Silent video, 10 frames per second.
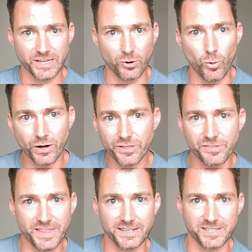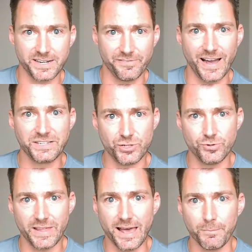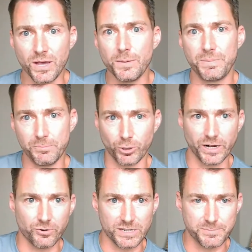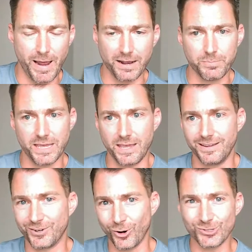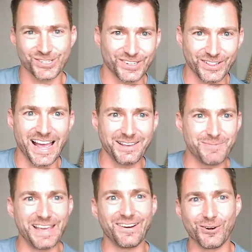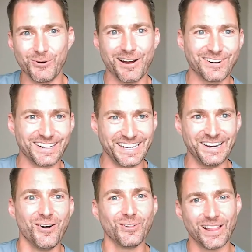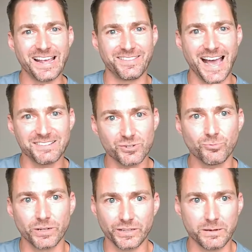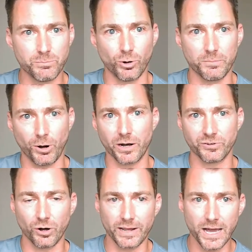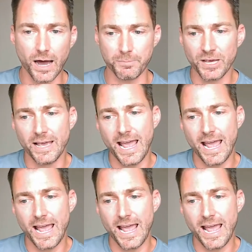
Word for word: Like, what are the things that if I do them, people are going to respect me, girls are going to like me or whoever, you know, like that's a really important part of growing up.